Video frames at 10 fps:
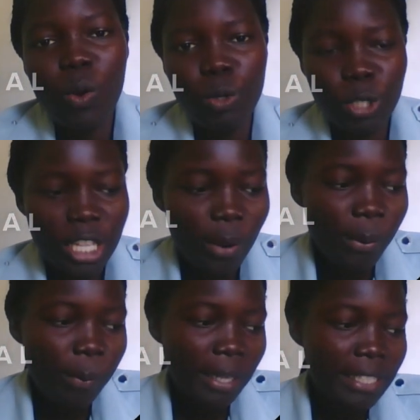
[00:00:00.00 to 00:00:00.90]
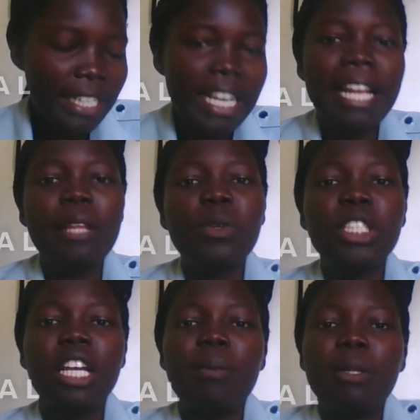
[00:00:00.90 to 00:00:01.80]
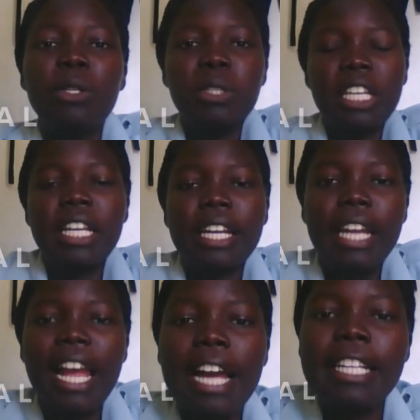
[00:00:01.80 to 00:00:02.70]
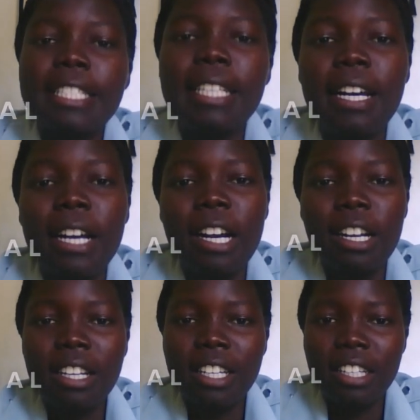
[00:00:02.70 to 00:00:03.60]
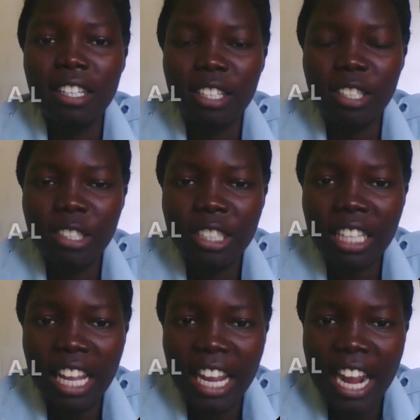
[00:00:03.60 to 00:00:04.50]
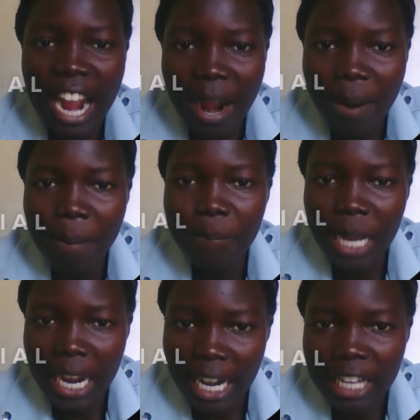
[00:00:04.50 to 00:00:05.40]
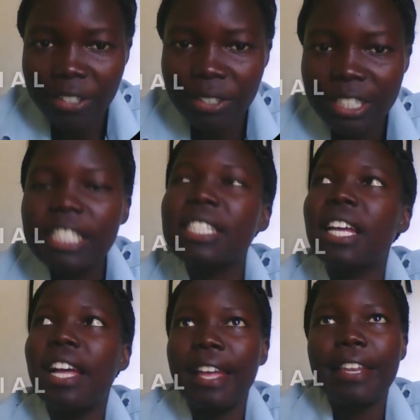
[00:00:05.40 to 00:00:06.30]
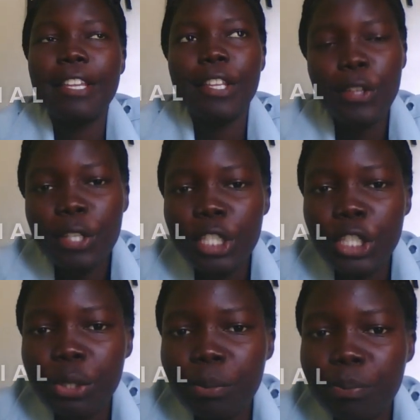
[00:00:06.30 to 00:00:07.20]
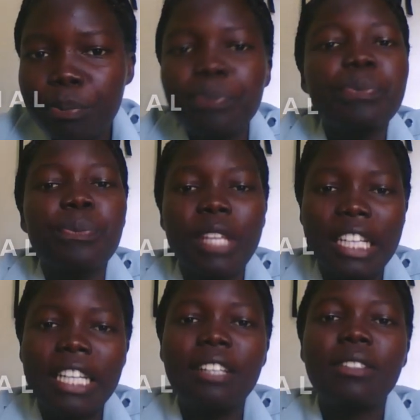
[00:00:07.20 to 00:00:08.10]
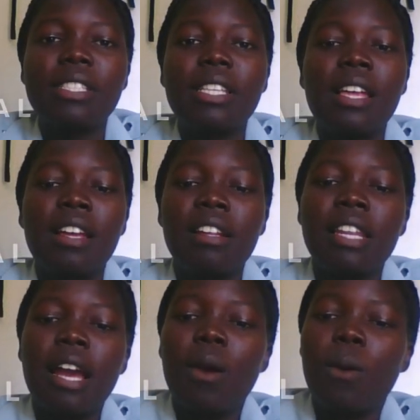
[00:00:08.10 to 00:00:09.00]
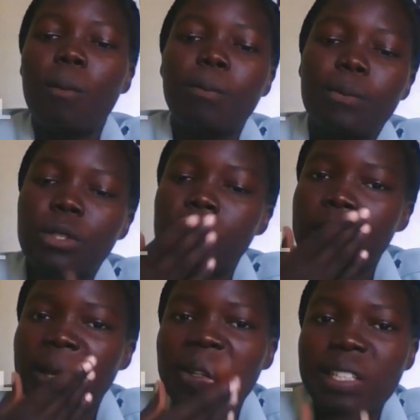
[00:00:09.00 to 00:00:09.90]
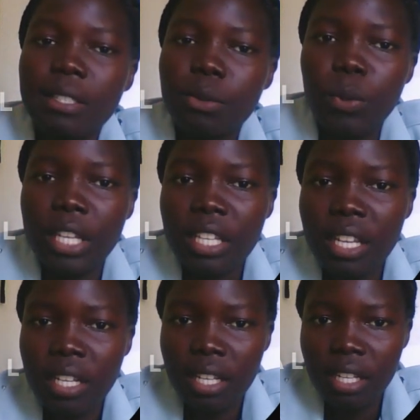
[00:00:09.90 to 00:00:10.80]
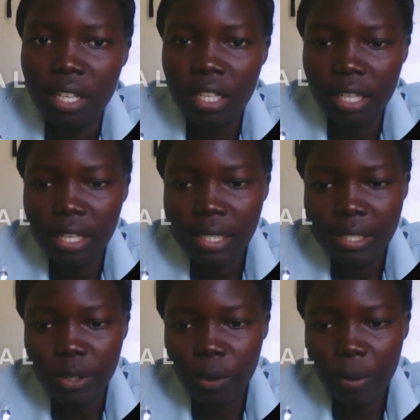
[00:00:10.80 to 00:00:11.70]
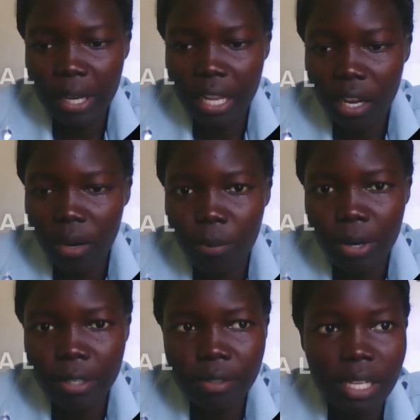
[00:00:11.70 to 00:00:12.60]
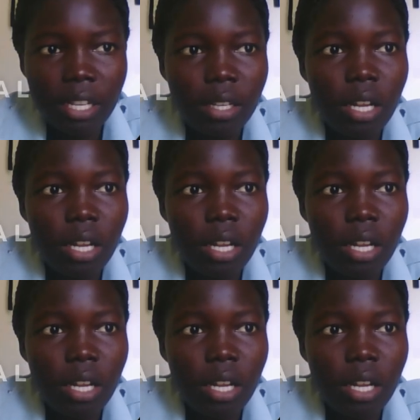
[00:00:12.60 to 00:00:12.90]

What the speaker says: Today, particularly, we shall be looking at Google accounts and YouTube accounts. Now, to start with, let's open our browser.